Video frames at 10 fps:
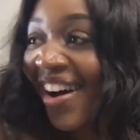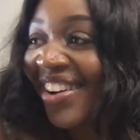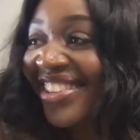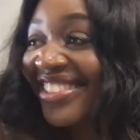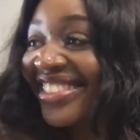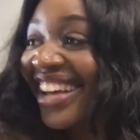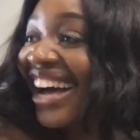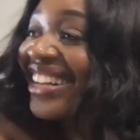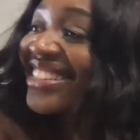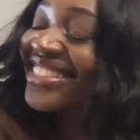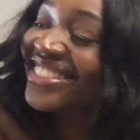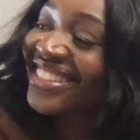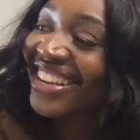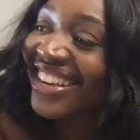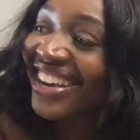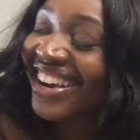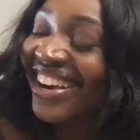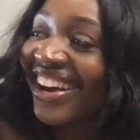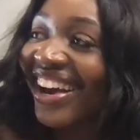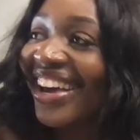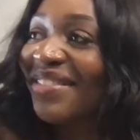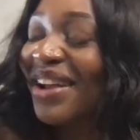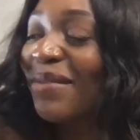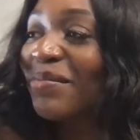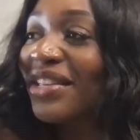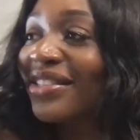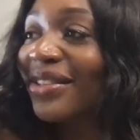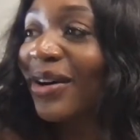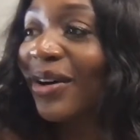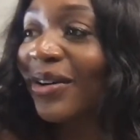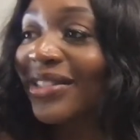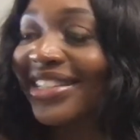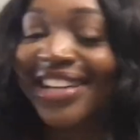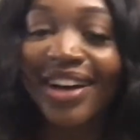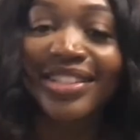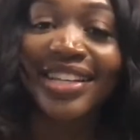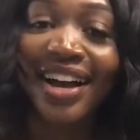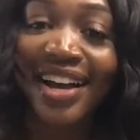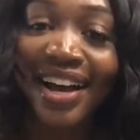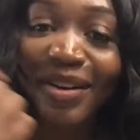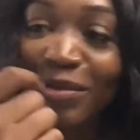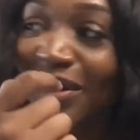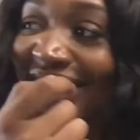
Oh, you! T- I didn't see it. I hate when I miss those. Y'all see, I got.